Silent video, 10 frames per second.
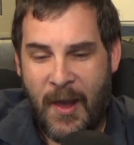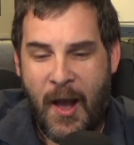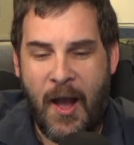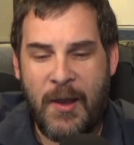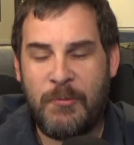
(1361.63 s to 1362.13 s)

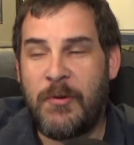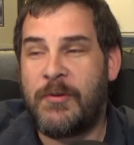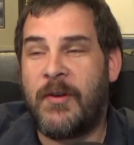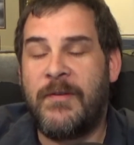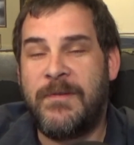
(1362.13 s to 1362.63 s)
I am
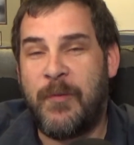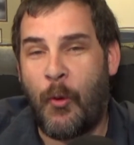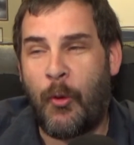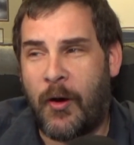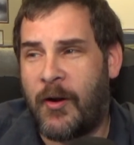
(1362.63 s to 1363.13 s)
using
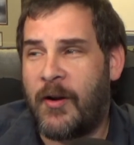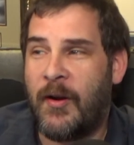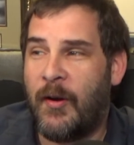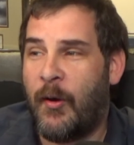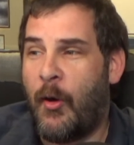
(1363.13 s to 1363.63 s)
4
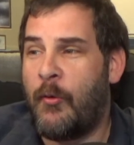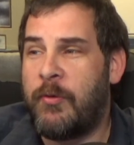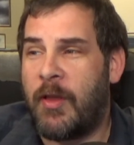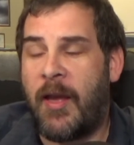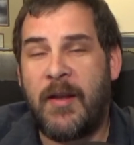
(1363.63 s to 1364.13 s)

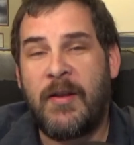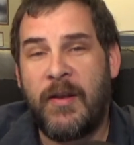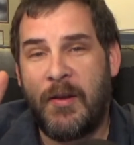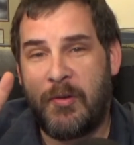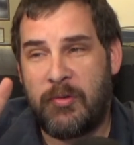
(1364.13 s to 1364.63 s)
overlay
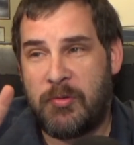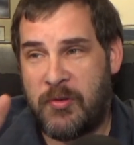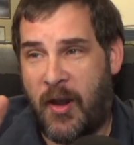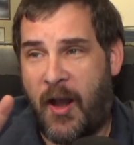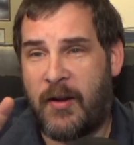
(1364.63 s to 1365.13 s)

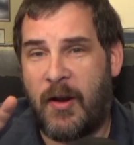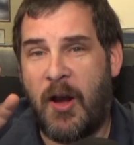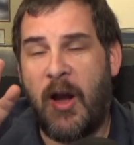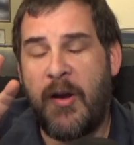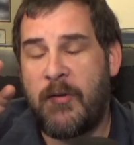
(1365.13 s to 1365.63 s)
chat,
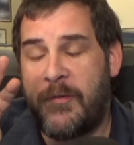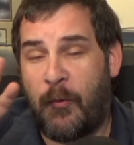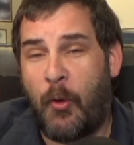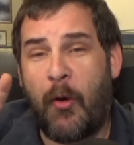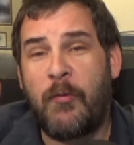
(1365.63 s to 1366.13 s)

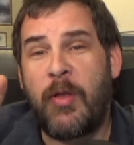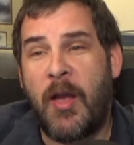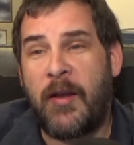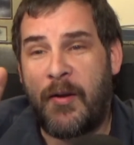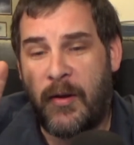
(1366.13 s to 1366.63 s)
4
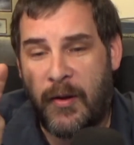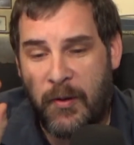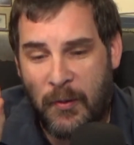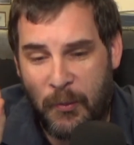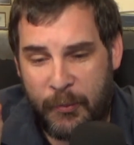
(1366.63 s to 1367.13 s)
overlay
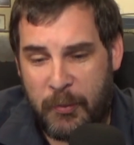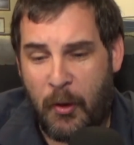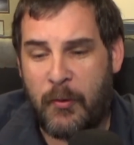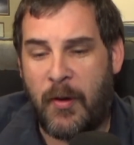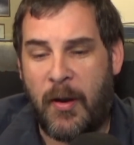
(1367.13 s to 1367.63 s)

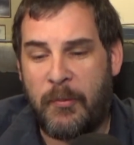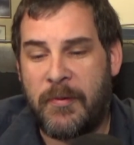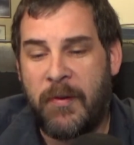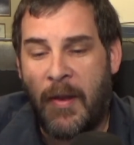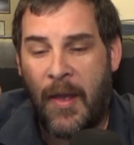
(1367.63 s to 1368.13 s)

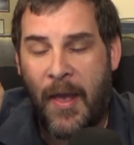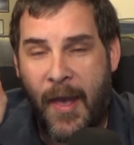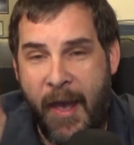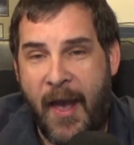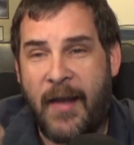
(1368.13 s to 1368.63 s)
programs
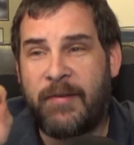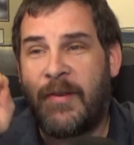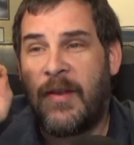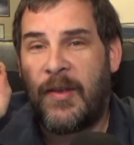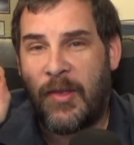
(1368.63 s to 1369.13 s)
at
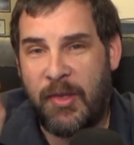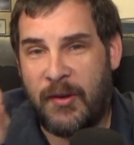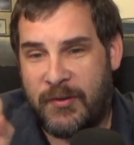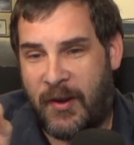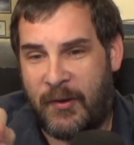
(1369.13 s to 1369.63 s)

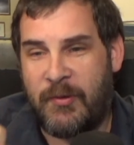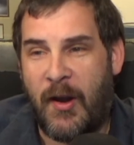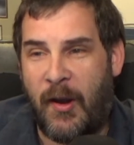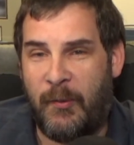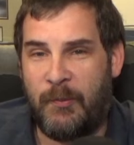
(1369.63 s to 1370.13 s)
the same time.